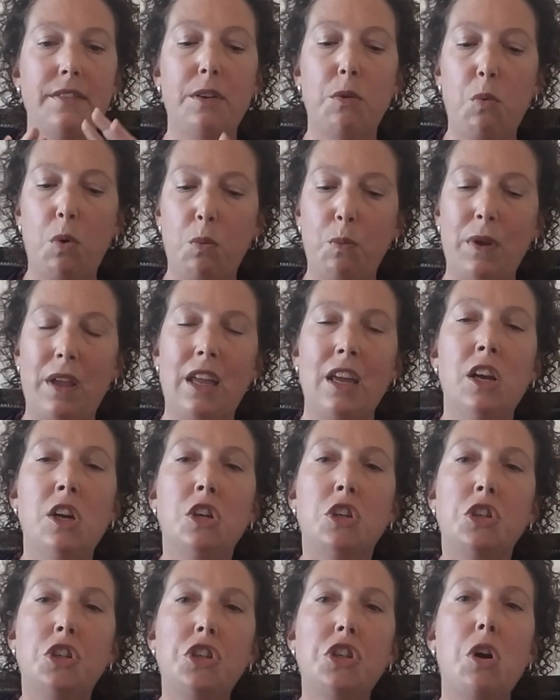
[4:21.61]
And when we
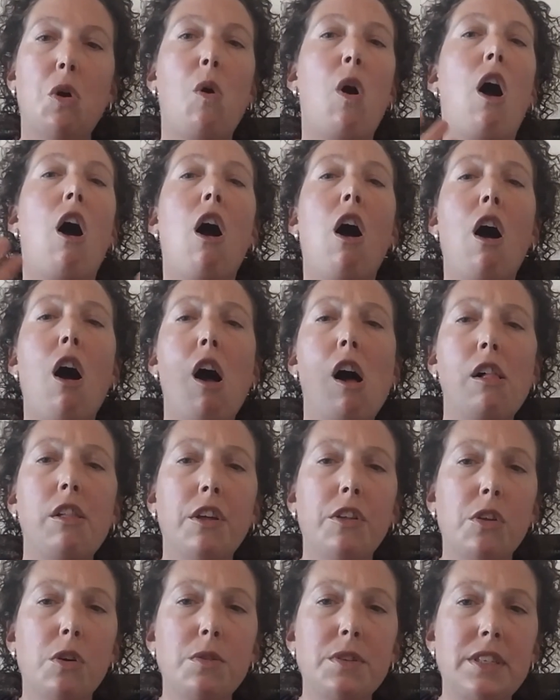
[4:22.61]
show all
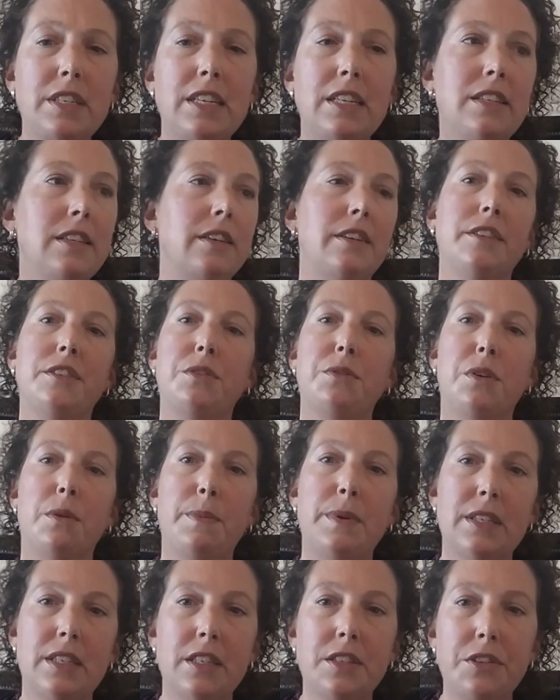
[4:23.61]
of those details to our
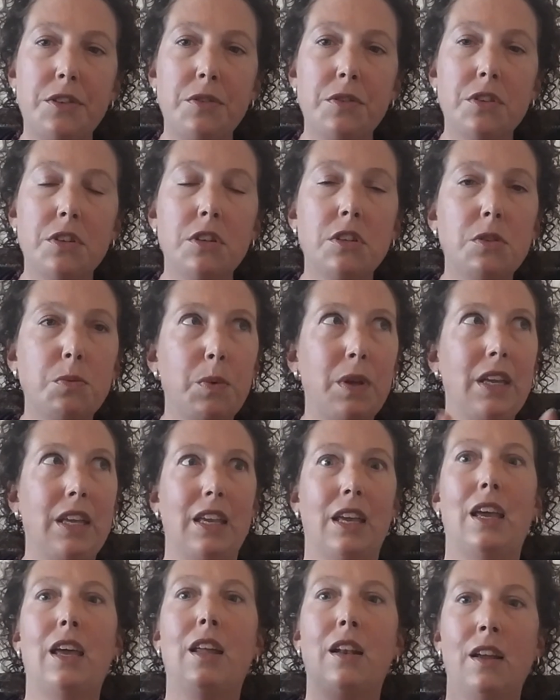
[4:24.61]
business users, we
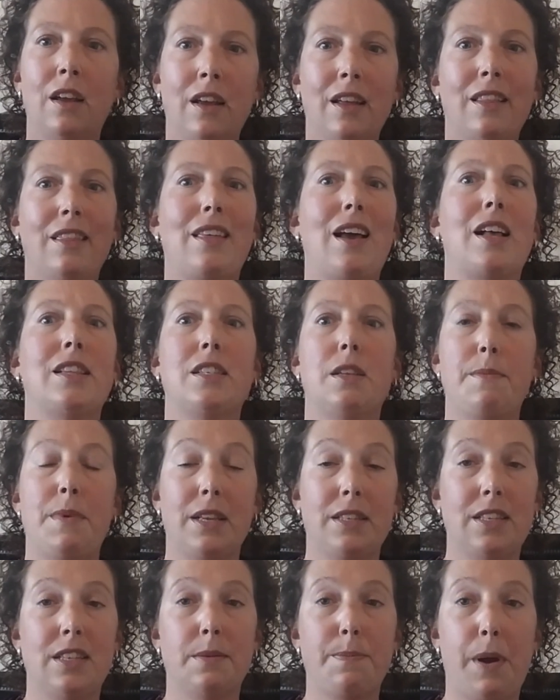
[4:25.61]
get that's a
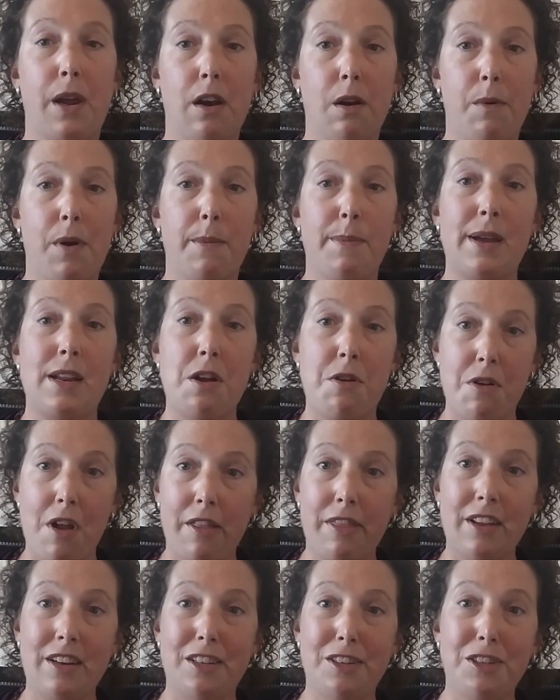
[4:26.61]
messy spider web I know
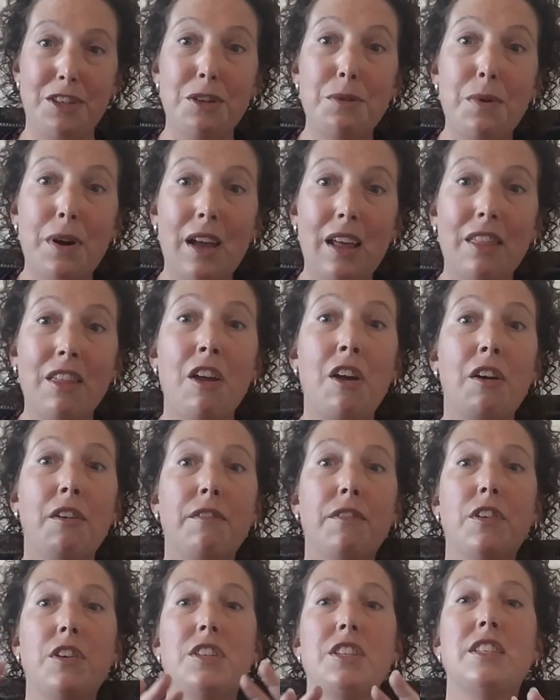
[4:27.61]
nothing to do with,
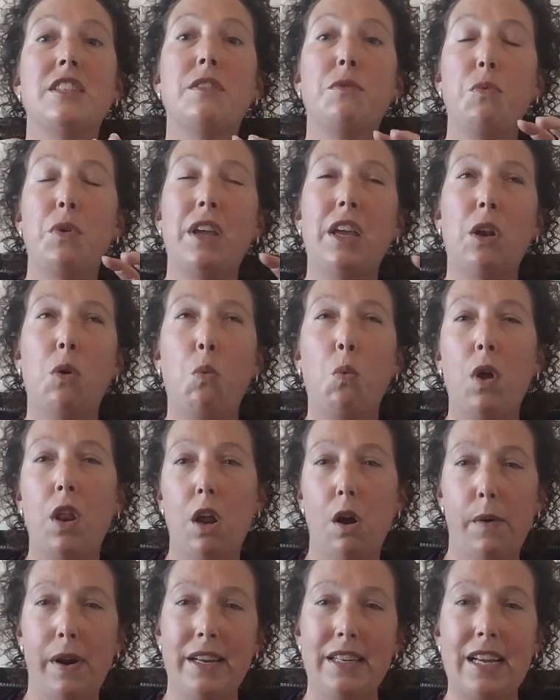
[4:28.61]
versus if we can
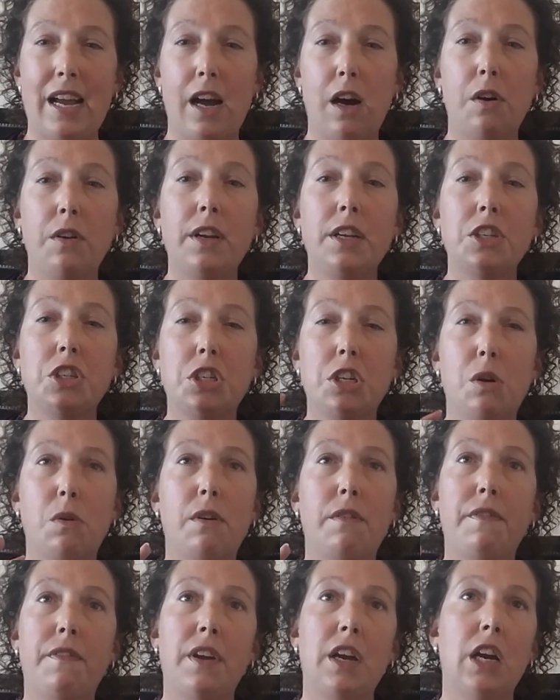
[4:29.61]
winnow it down and show
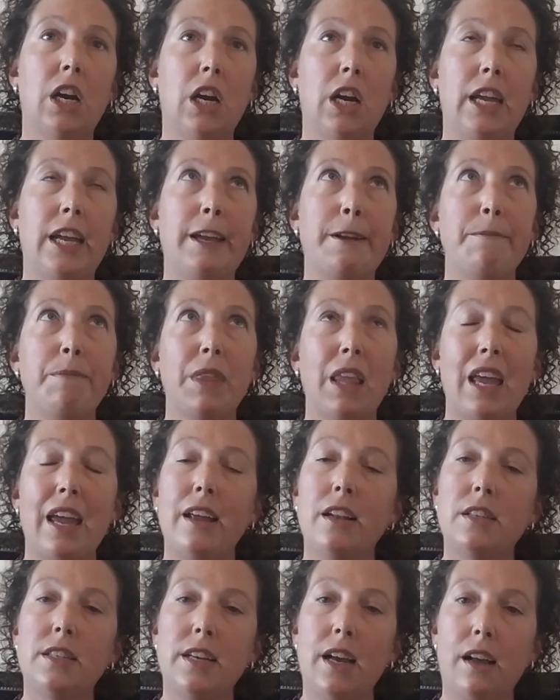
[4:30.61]
a very
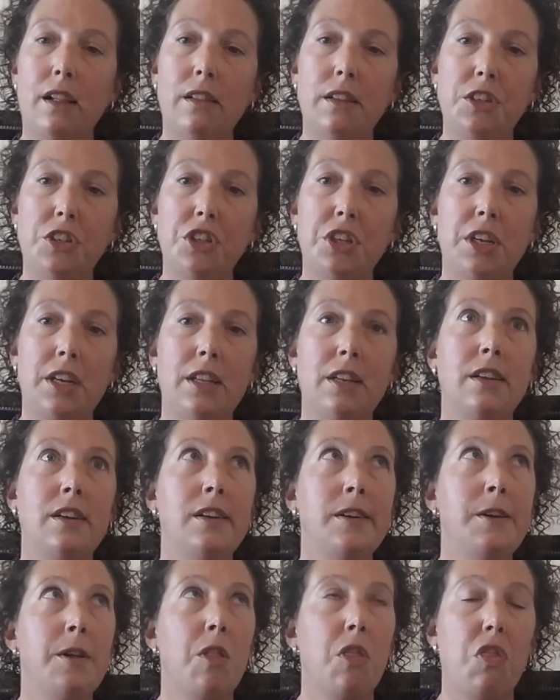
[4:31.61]
intelligent,
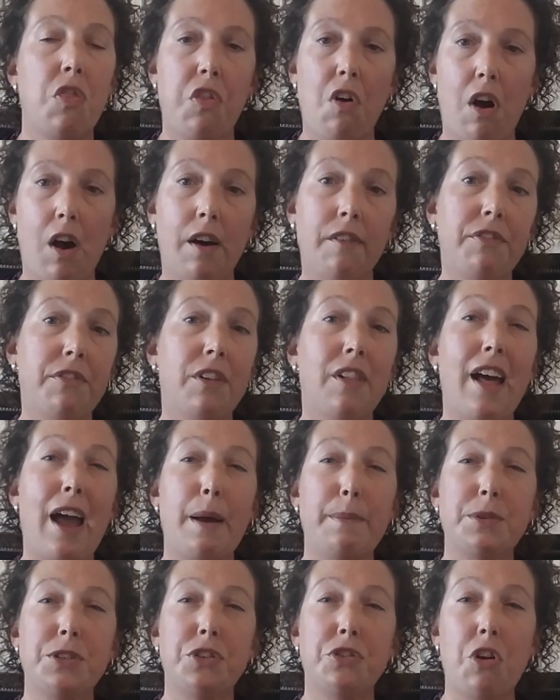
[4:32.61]
thoughtful
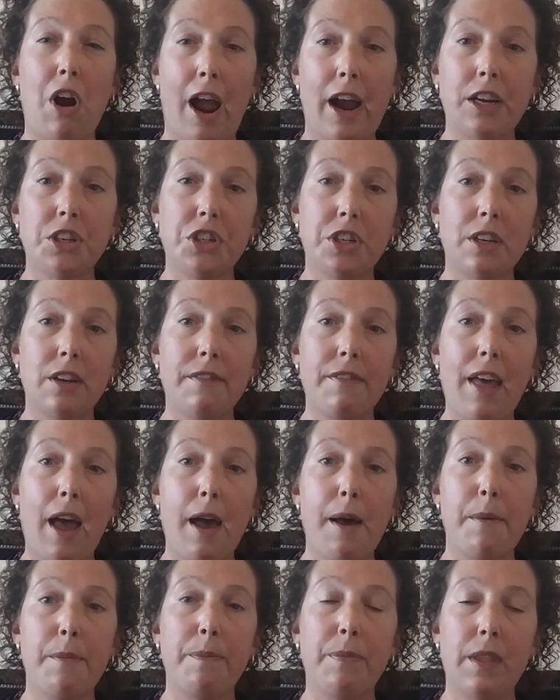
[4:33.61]
abstraction of
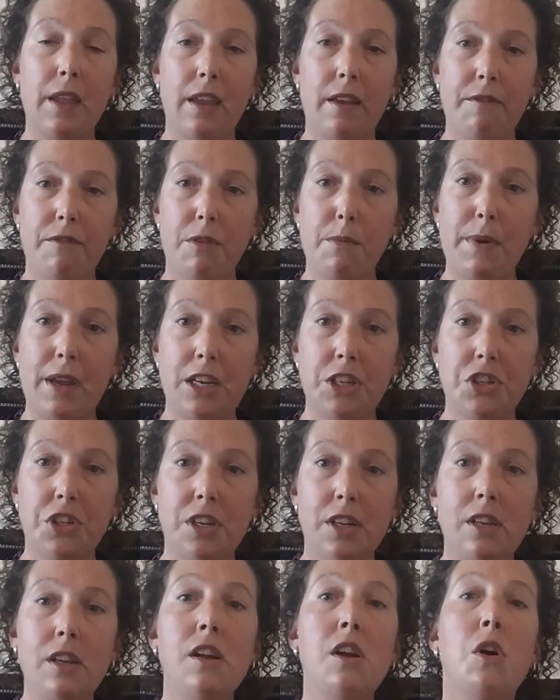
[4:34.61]
that
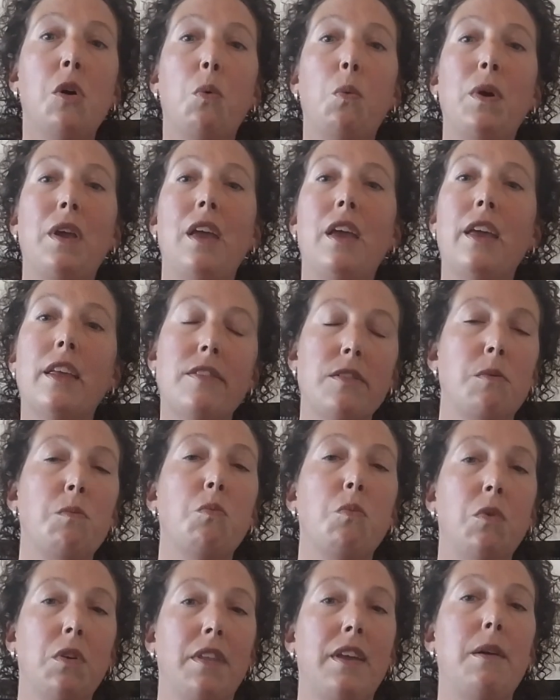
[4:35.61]
information, we can get some
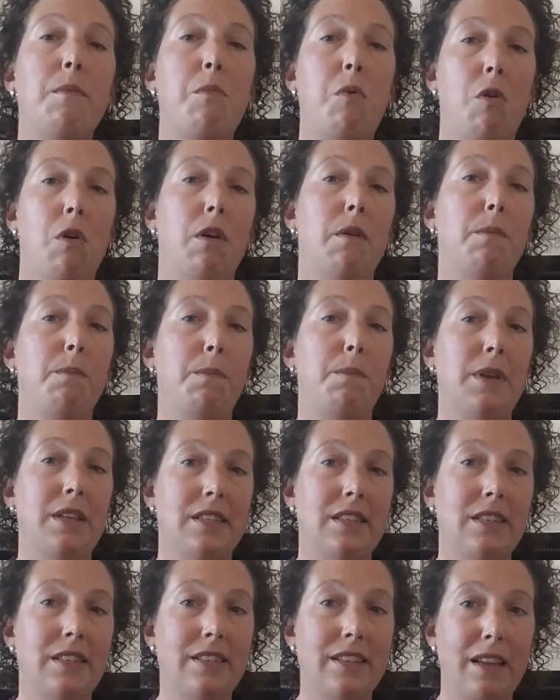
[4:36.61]
really important
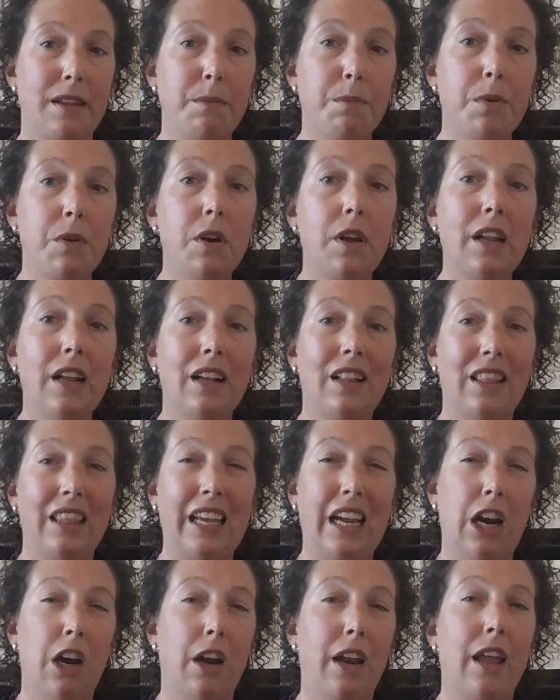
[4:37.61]
business input and
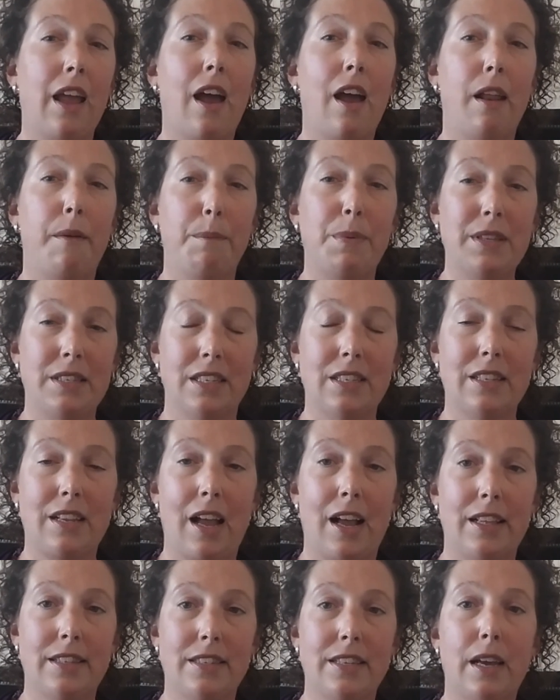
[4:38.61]
clarity on business
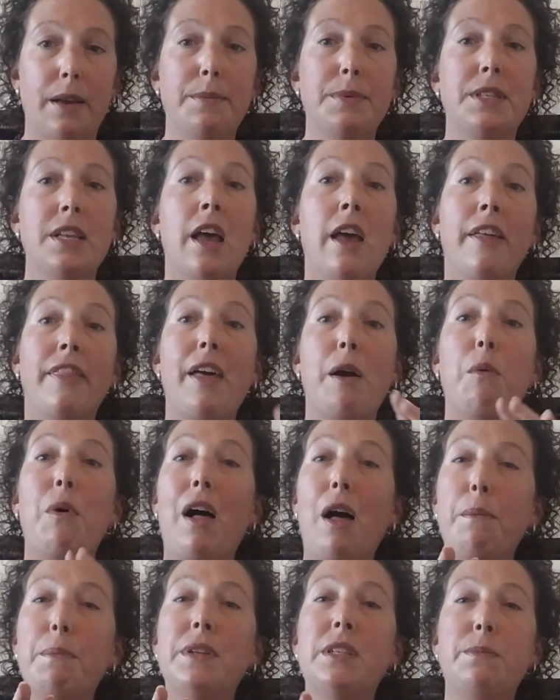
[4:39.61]
concepts that will
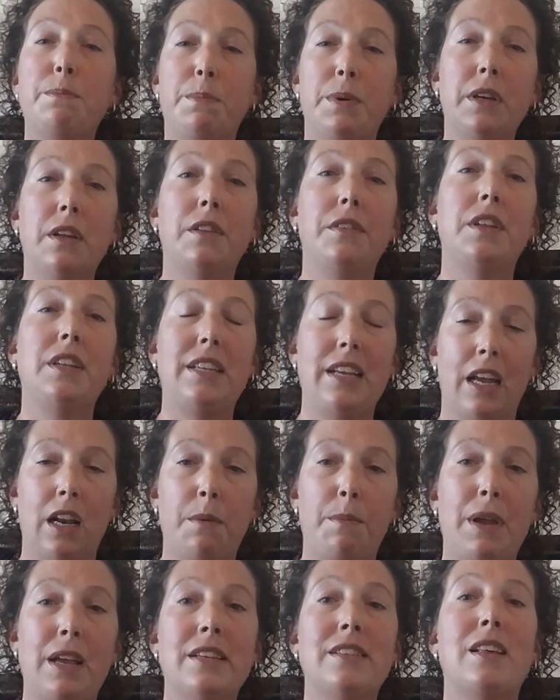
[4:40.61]
help us build the
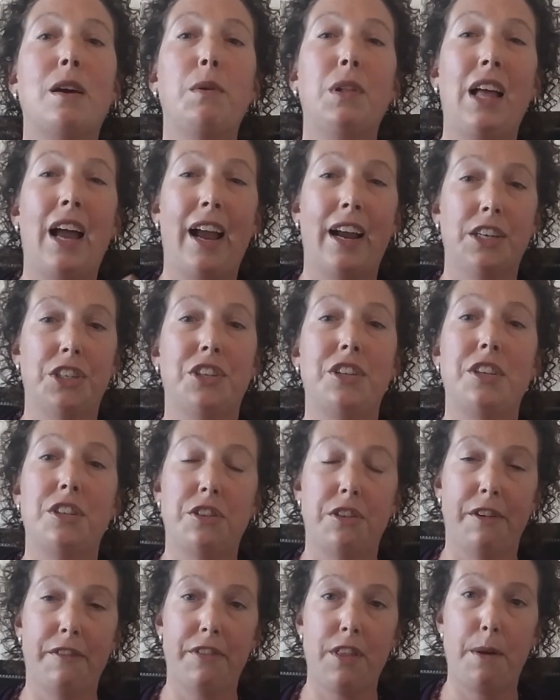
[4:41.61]
database that will actually
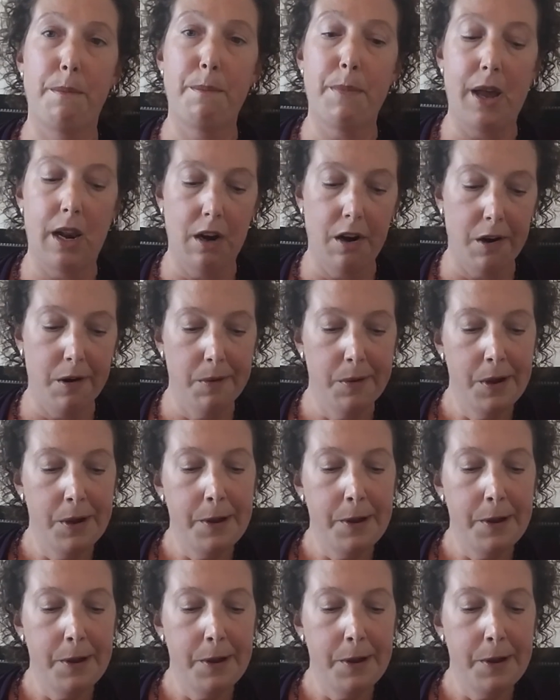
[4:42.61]
serve them better.